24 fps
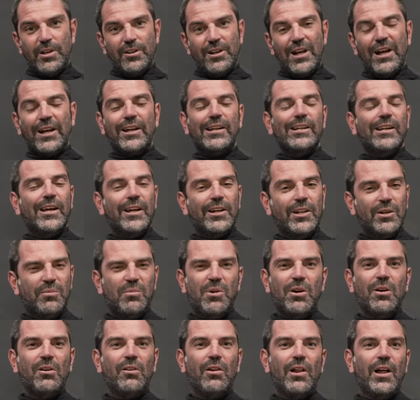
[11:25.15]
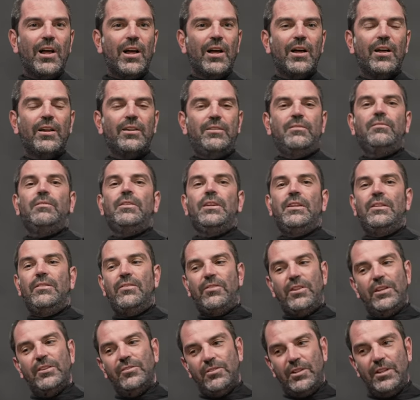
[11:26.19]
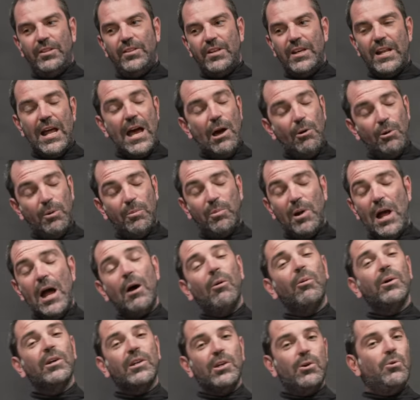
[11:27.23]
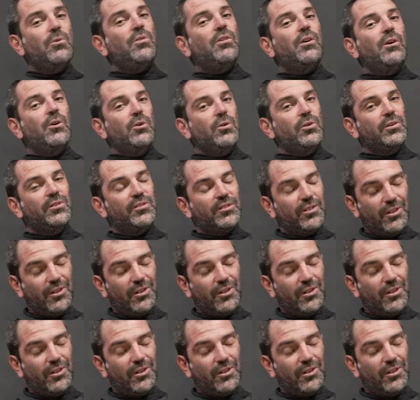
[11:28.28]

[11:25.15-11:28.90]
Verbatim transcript: you're not getting out of your boat a lot and things like that, I would probably go with the Odin.